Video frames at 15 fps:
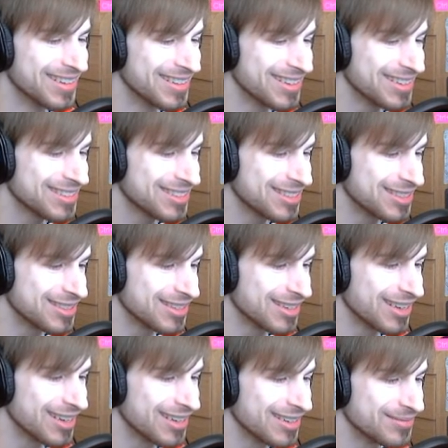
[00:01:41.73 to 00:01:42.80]
This is
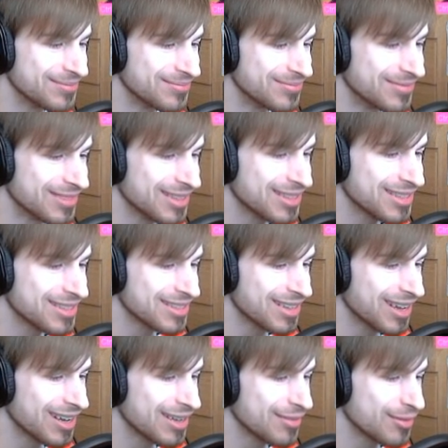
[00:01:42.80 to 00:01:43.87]

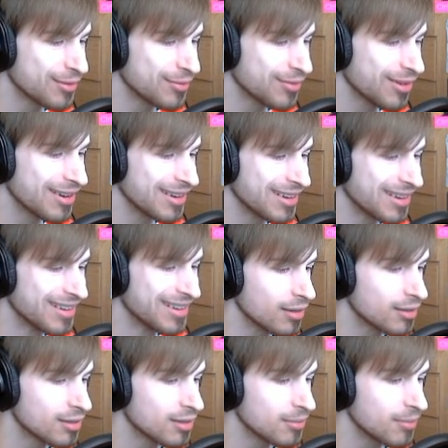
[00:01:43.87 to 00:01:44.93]
not even funny.
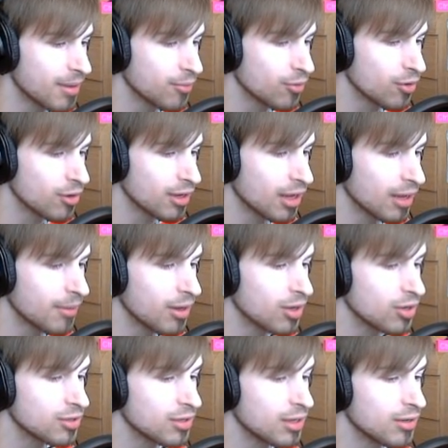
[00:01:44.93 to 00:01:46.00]
This is a memory game. I
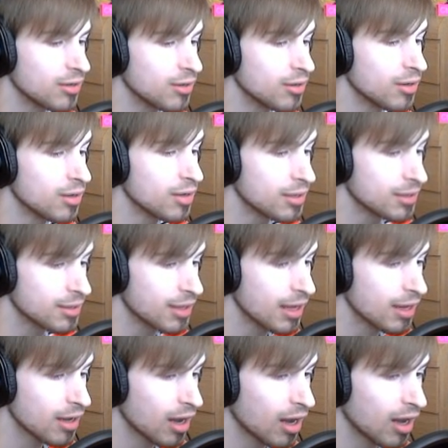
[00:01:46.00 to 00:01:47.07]
just need to
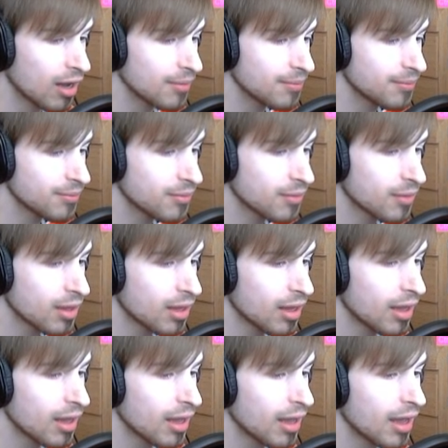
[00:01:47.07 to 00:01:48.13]
stay calm
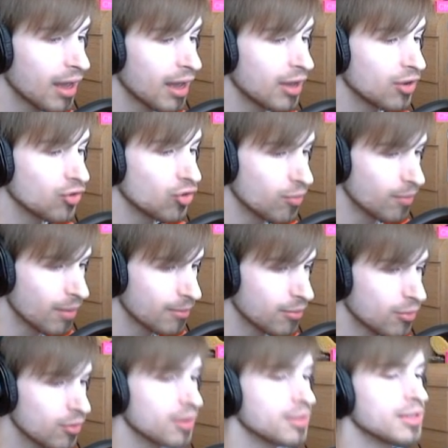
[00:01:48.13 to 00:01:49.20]
and
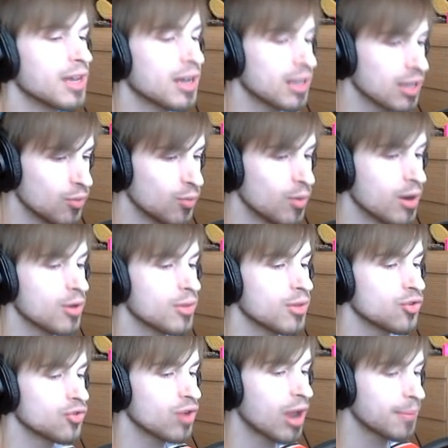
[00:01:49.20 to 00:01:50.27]
remember exactly where
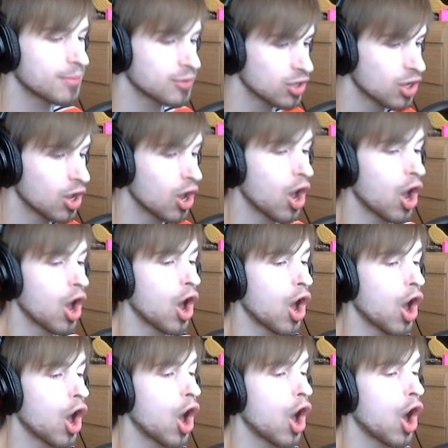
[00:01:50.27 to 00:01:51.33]
the traps
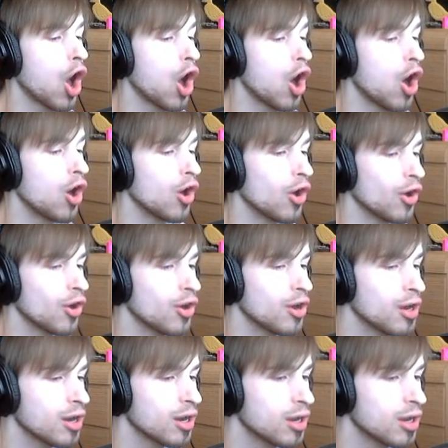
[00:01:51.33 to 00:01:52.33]
are.